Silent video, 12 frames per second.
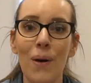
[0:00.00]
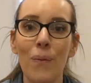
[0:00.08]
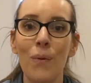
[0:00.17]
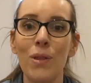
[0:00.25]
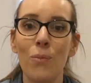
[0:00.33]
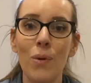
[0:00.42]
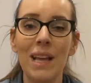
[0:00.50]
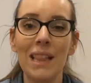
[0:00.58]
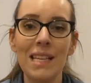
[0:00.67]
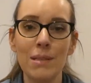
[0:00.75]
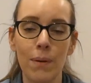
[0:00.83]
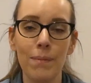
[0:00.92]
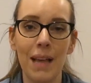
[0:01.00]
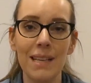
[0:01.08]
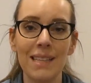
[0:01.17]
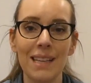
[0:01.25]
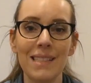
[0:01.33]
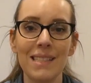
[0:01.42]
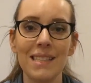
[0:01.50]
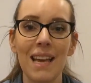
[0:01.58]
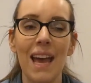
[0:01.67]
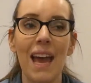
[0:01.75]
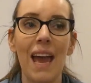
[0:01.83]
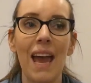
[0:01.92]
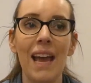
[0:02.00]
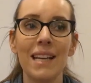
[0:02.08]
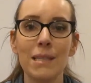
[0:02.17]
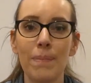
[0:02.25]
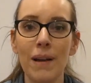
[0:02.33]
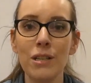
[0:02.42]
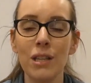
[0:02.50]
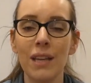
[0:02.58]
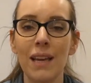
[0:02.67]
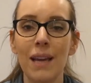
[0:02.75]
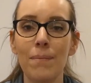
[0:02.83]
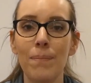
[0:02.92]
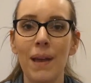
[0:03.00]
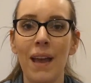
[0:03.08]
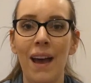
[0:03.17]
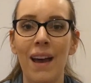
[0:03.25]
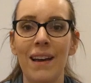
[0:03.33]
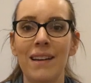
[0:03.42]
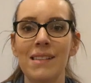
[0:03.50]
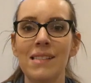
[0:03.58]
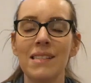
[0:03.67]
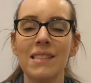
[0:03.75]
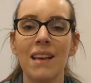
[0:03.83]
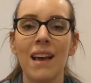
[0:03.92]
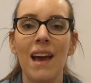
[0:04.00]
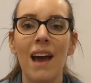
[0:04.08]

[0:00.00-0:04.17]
with weekly swim lessons, especially because